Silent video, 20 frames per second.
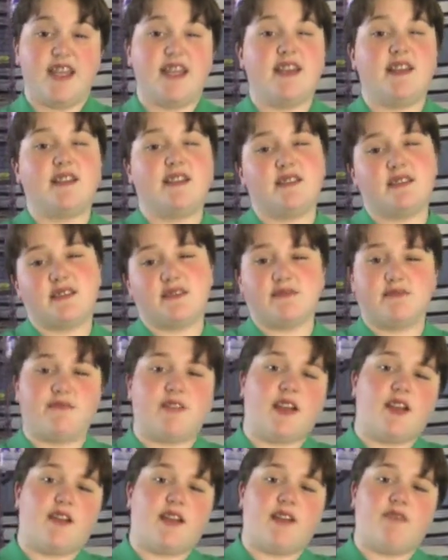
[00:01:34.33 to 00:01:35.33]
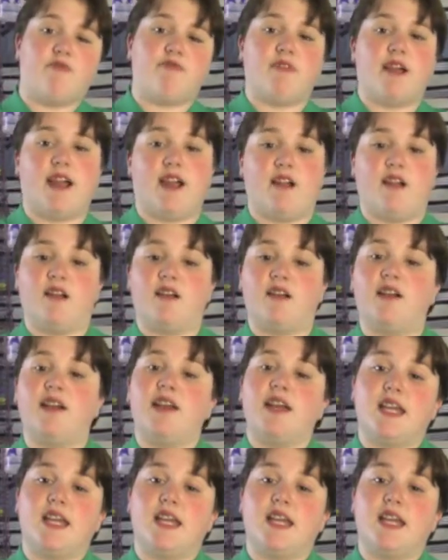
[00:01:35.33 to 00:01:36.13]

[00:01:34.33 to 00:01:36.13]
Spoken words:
It's very rare.